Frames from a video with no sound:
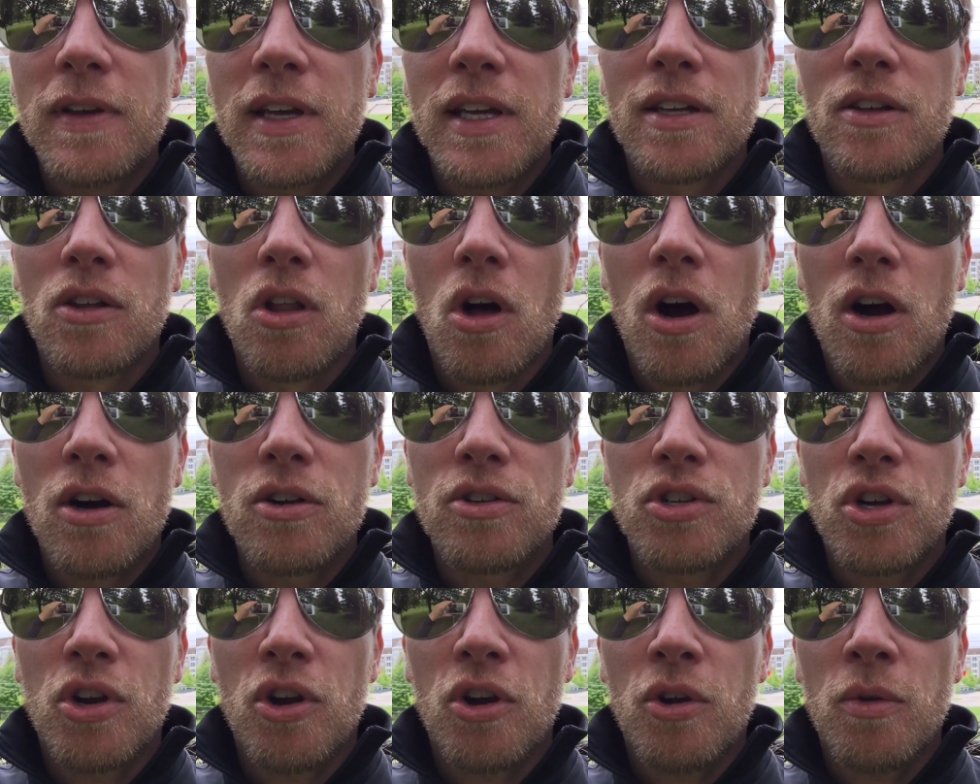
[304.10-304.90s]
in
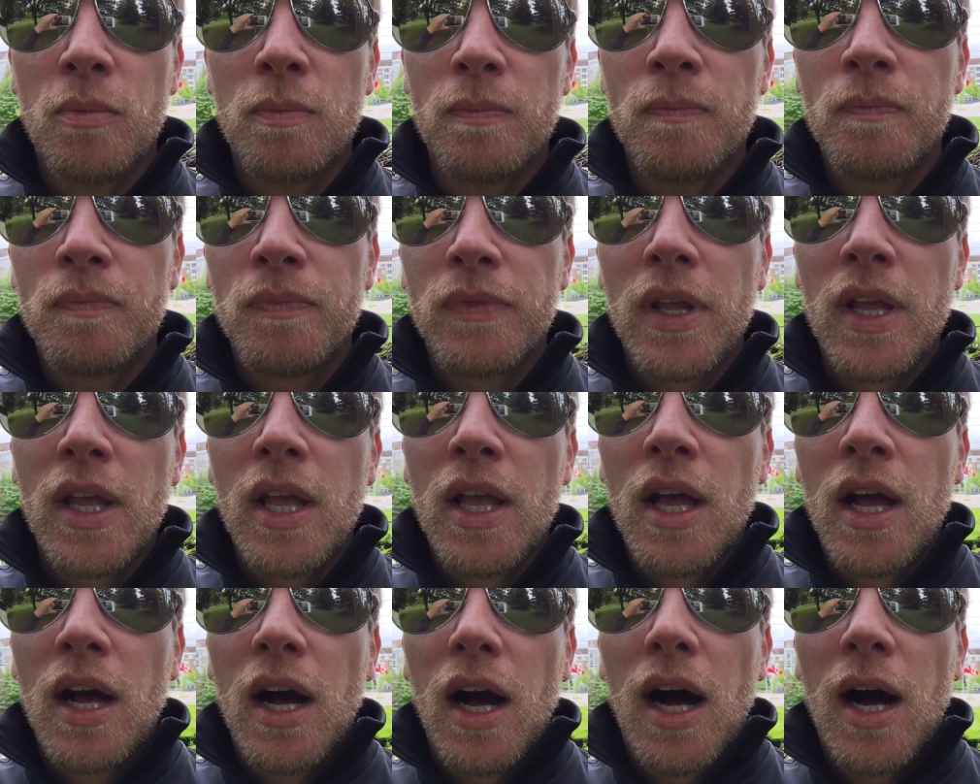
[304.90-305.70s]
long term,
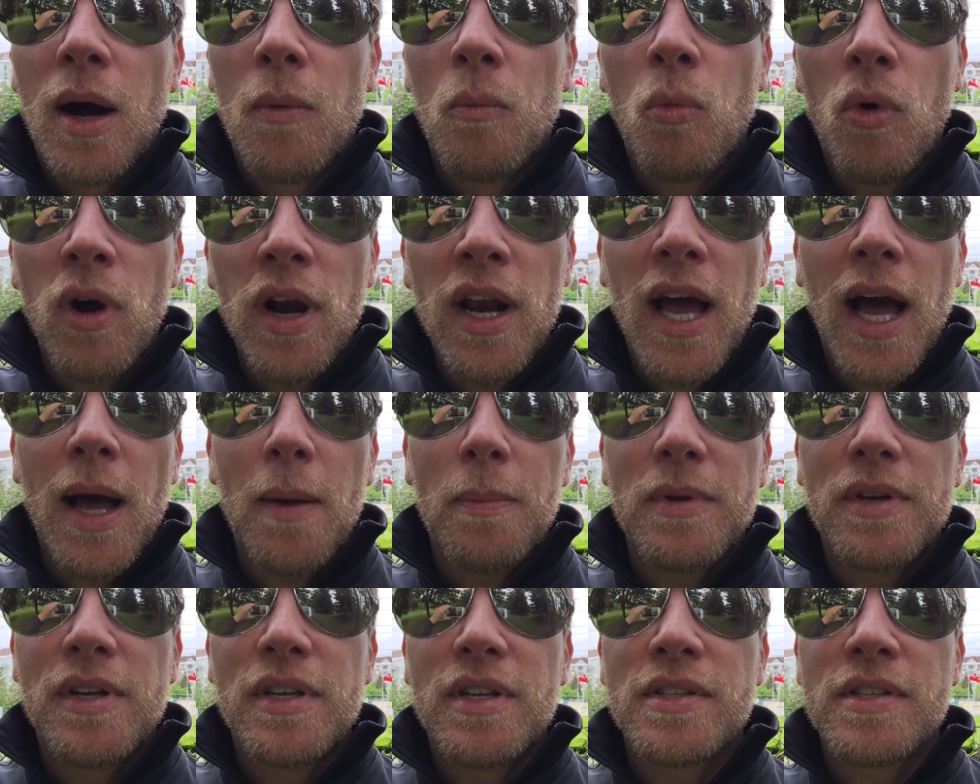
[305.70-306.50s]
what
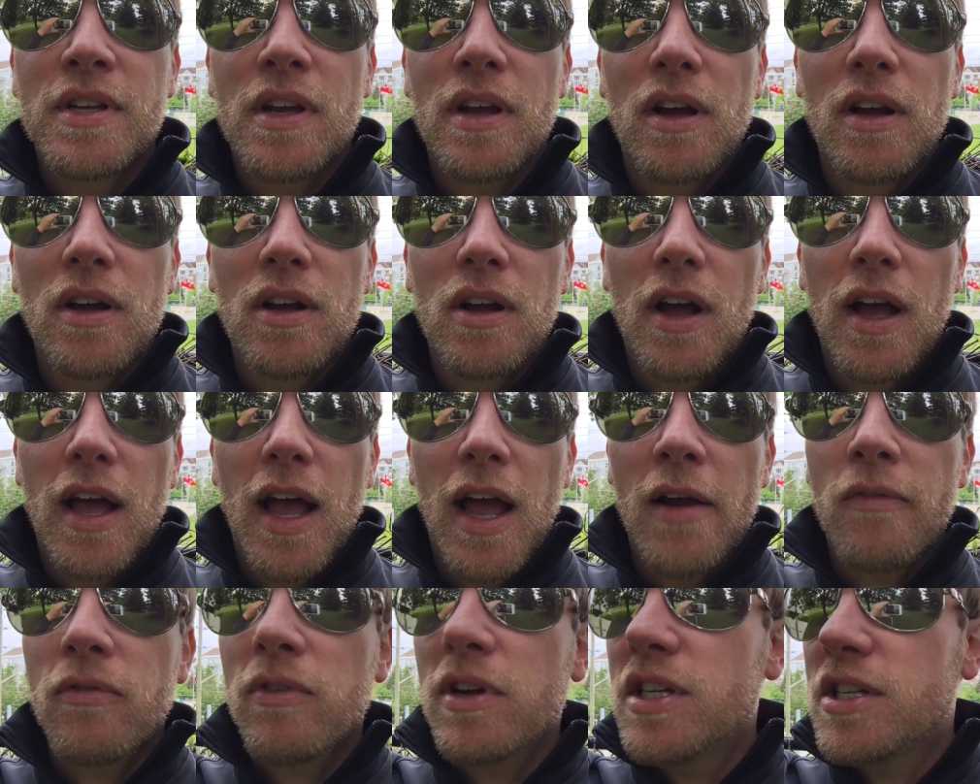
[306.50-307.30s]
happened is
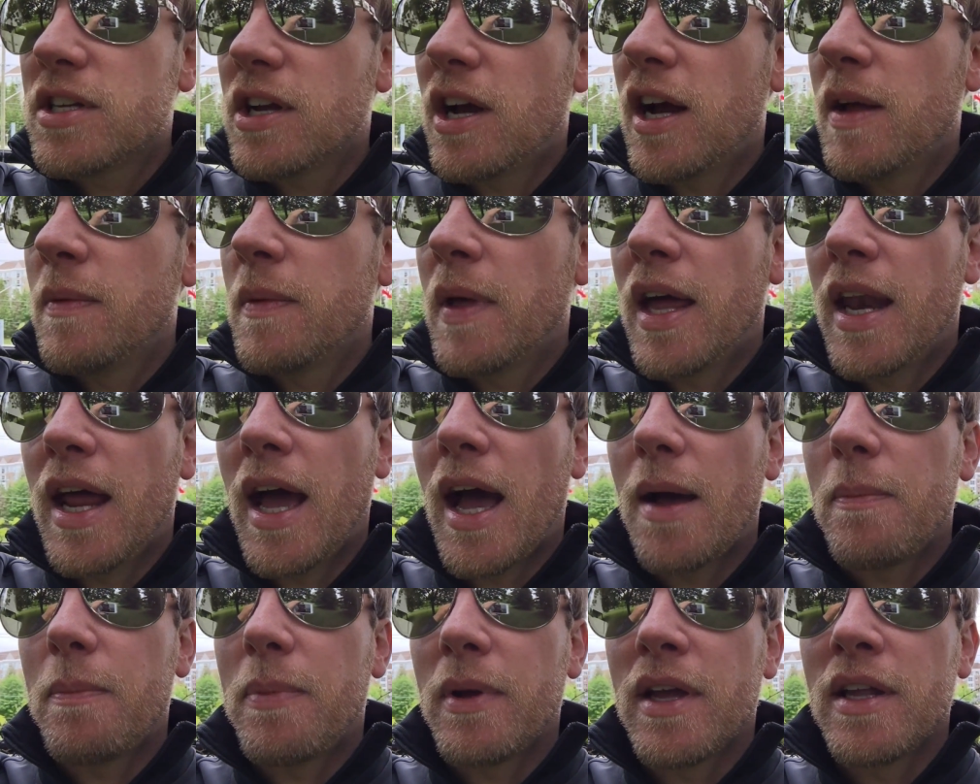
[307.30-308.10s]
every time that
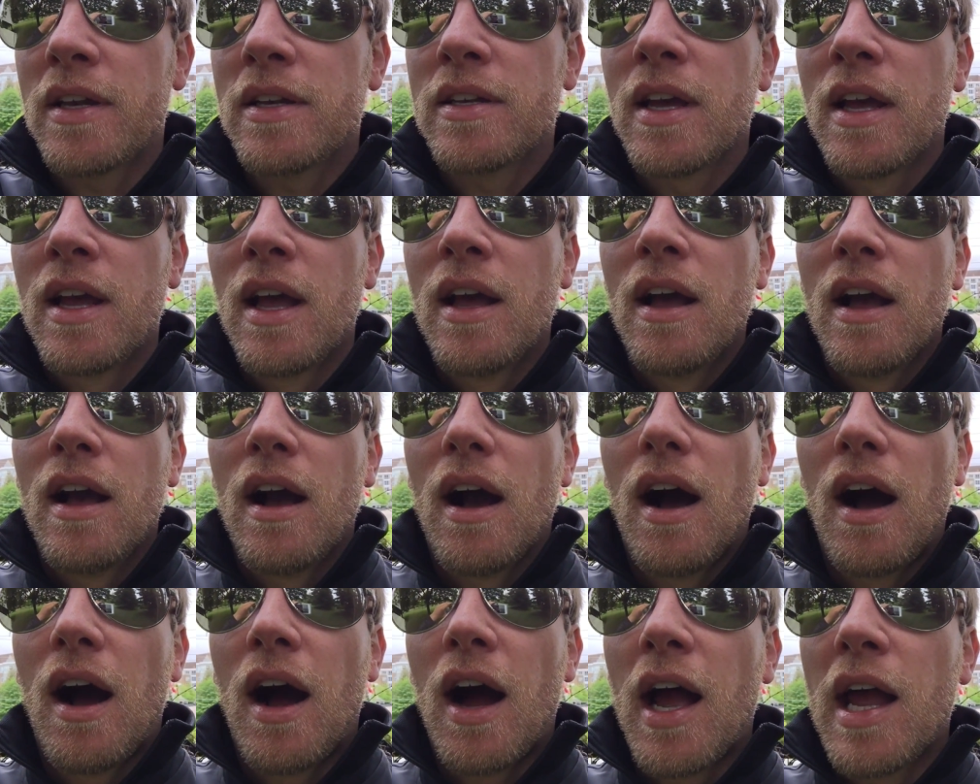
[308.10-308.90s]
happened,
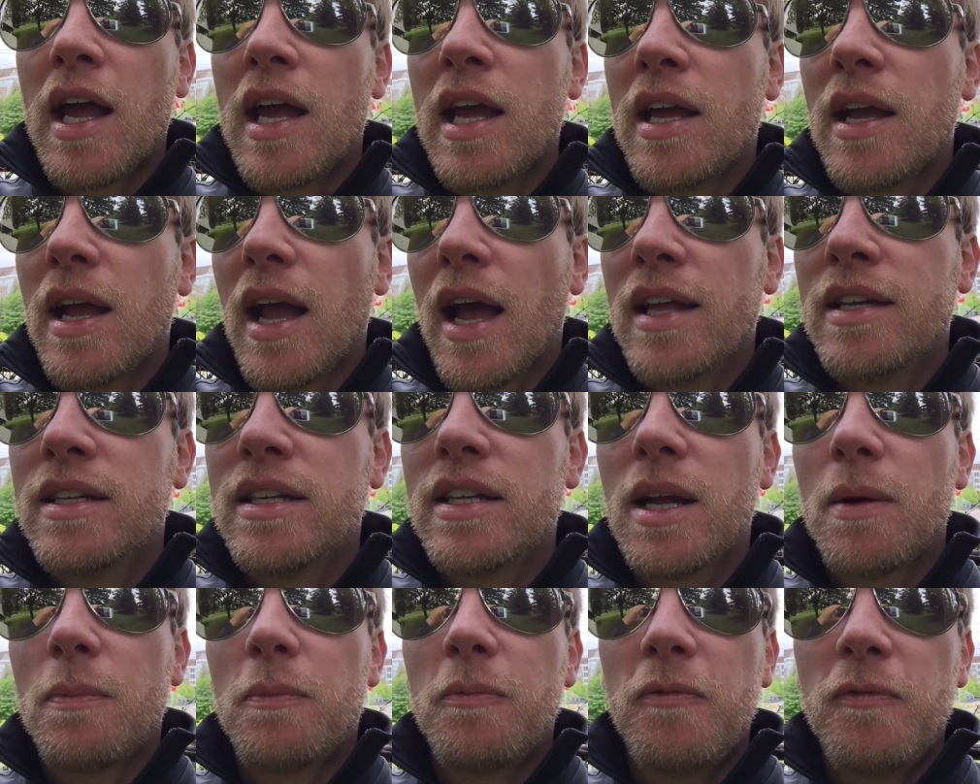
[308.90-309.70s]
I
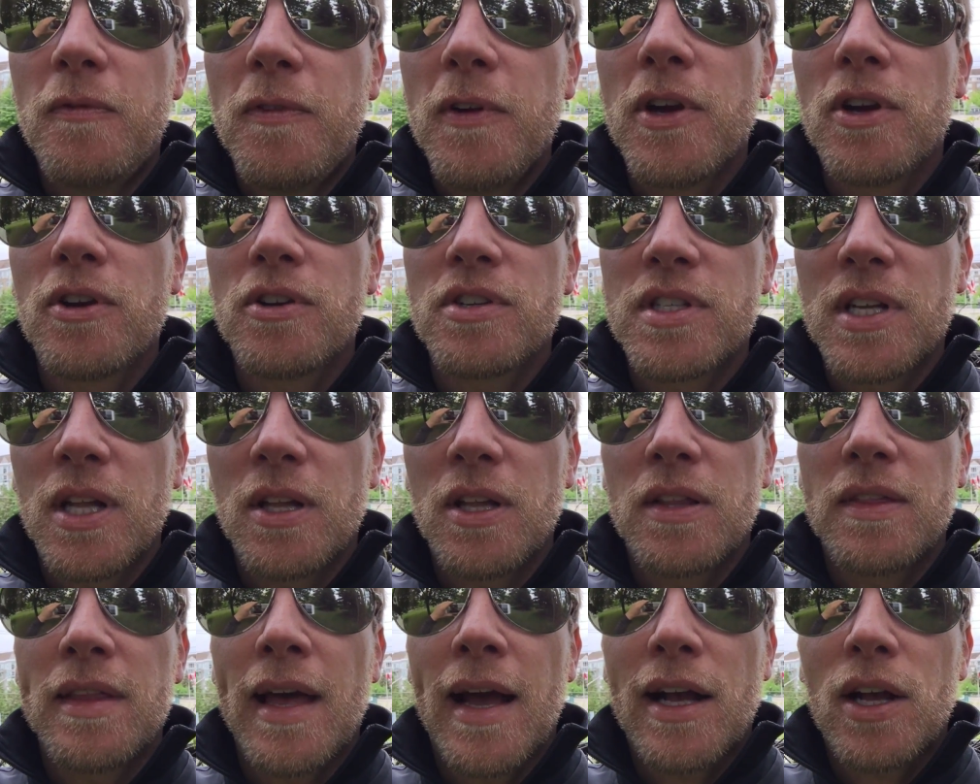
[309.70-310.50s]
ended up fear
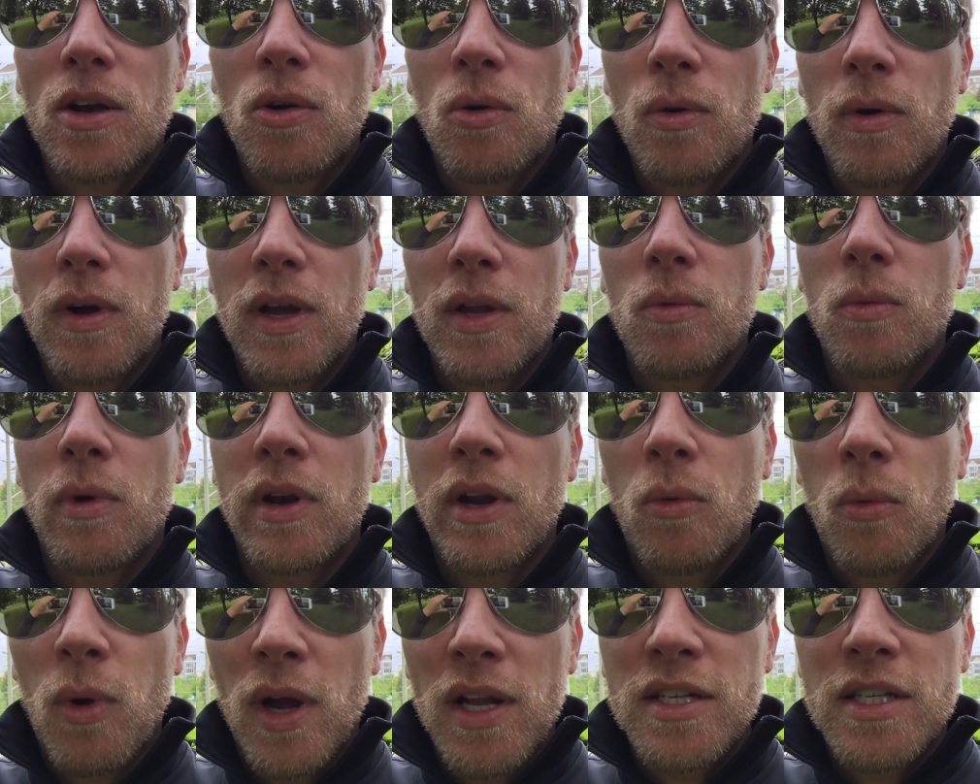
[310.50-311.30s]
selling that coin
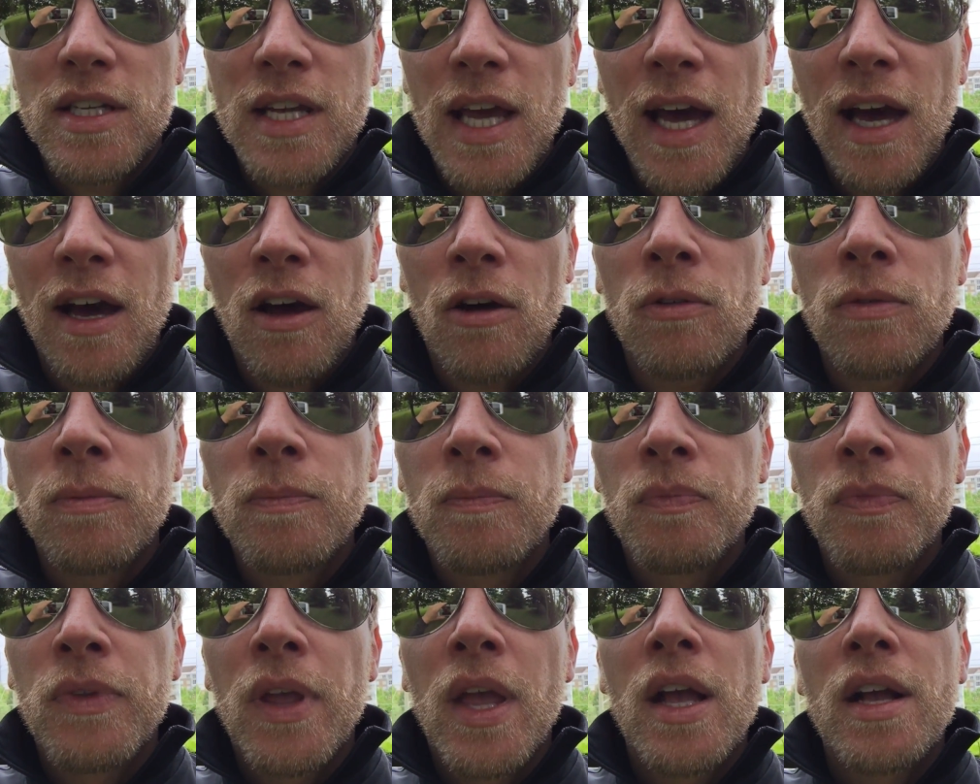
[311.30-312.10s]
when it went down,
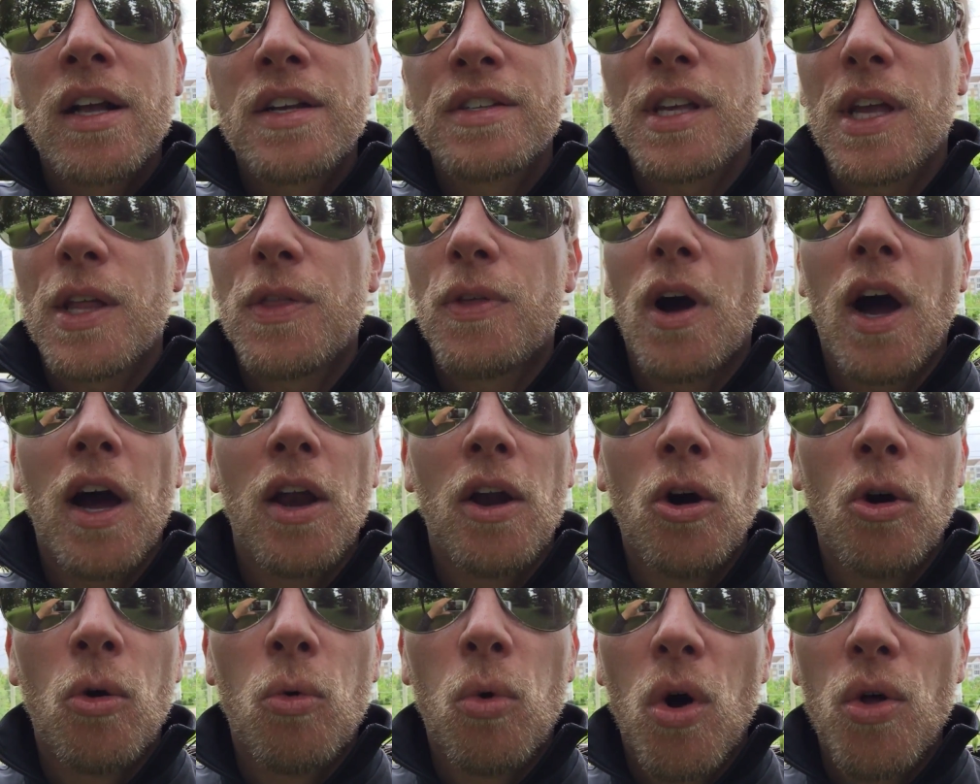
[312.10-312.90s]
because I thought,
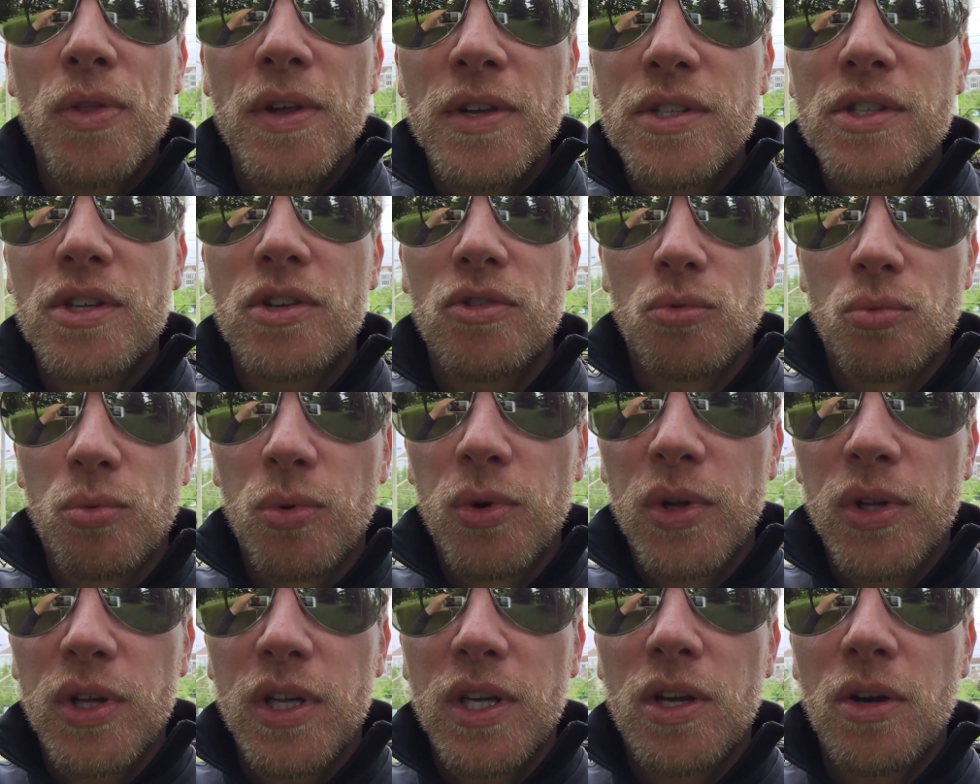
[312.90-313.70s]
oh, well, this could
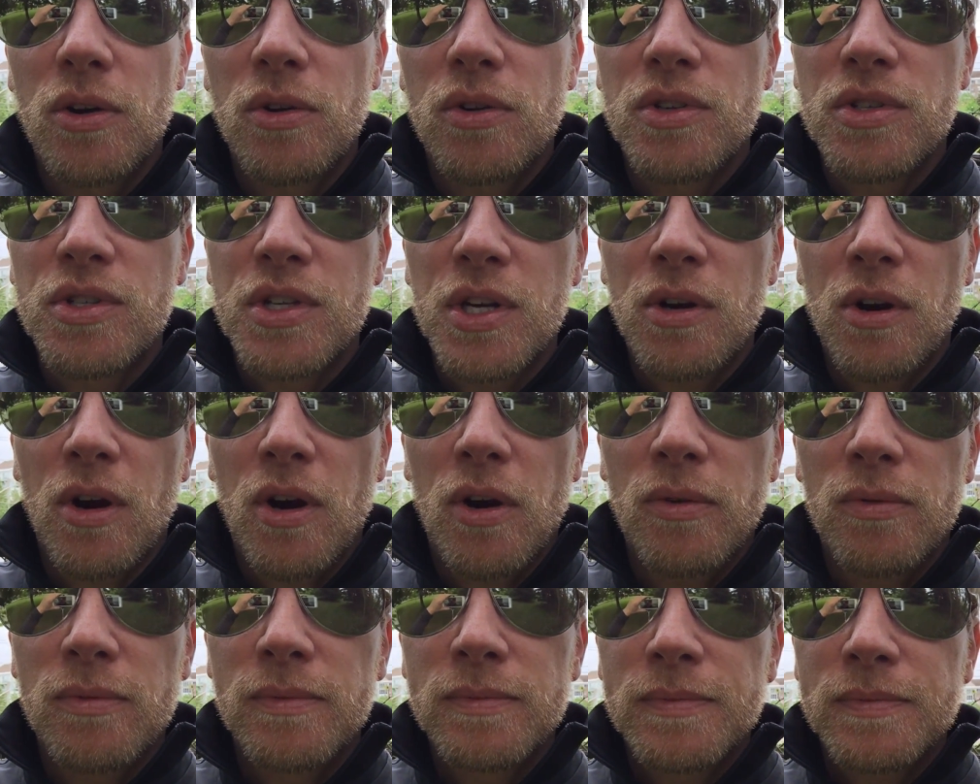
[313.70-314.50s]
really go to
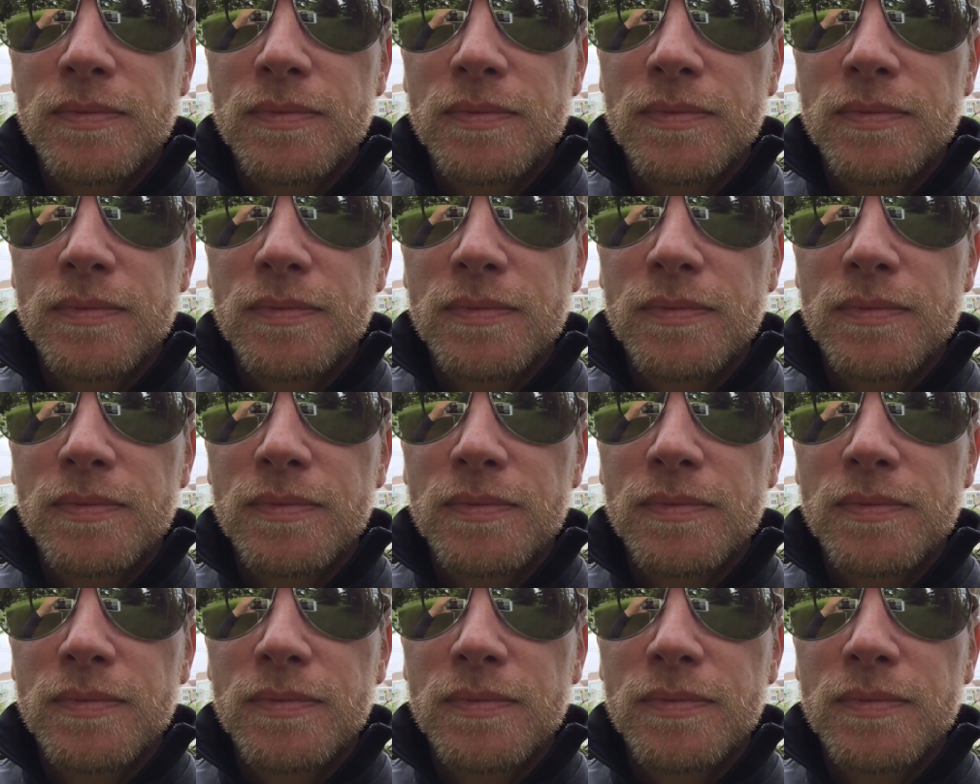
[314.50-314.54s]
zero.